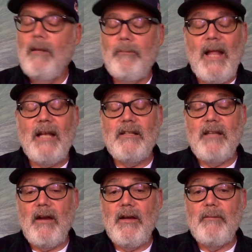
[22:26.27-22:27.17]

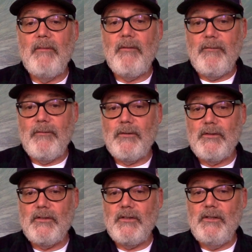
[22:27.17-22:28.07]
Planetarium, the
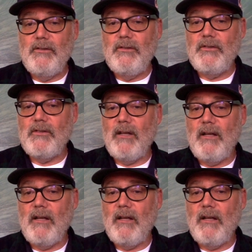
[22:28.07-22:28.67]
first use,